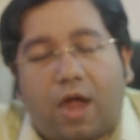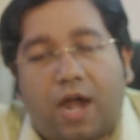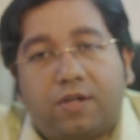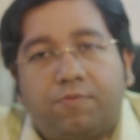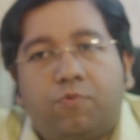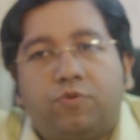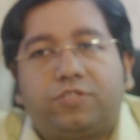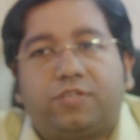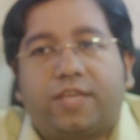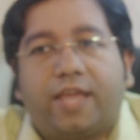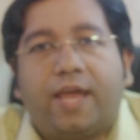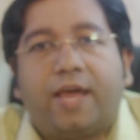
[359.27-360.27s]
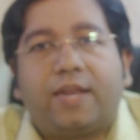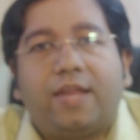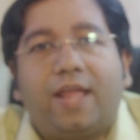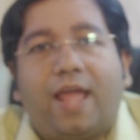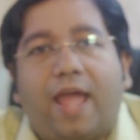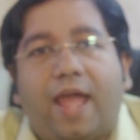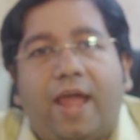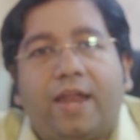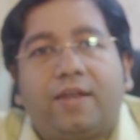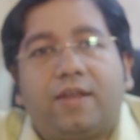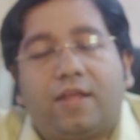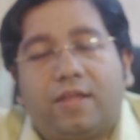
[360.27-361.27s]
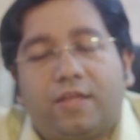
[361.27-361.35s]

utmost care and